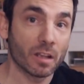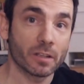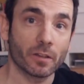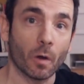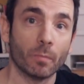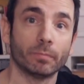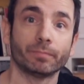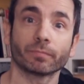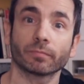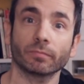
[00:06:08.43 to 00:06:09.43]
So
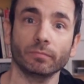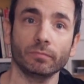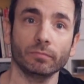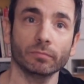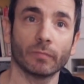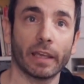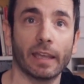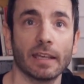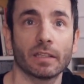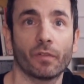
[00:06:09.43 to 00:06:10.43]
I
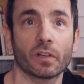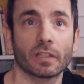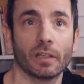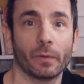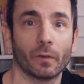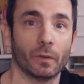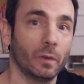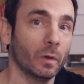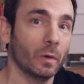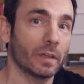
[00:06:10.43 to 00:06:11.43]
guess the first thing we could
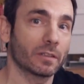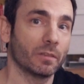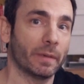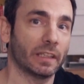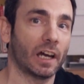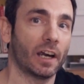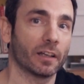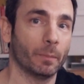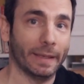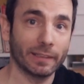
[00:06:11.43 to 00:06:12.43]
do is to make the
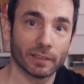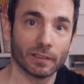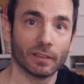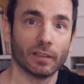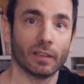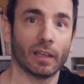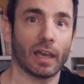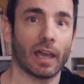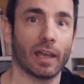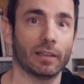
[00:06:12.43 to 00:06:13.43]
heart beat,
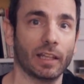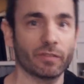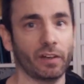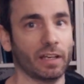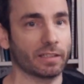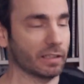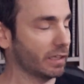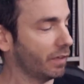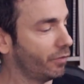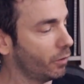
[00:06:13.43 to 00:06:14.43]
and that's very easy.
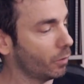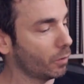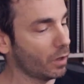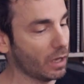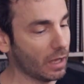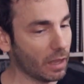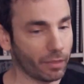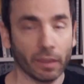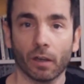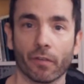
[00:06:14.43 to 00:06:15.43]
If you
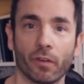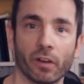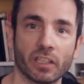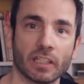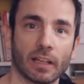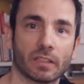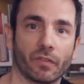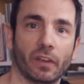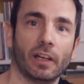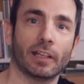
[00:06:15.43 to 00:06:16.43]
think of the original
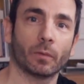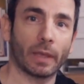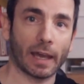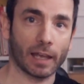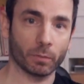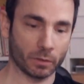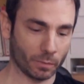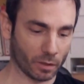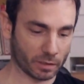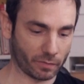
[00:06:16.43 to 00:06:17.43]
sphere that we had, which
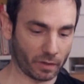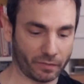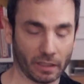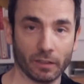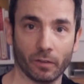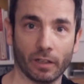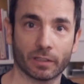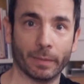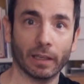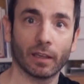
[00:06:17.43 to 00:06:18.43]
was 15
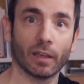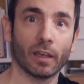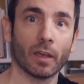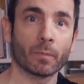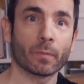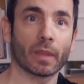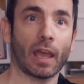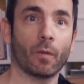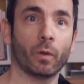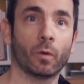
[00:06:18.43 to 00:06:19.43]
units big,
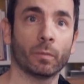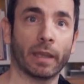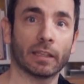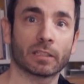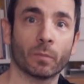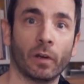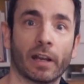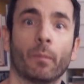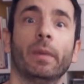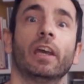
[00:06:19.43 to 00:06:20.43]
and we could make it smaller
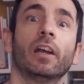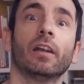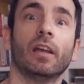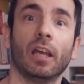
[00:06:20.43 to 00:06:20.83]
and bigger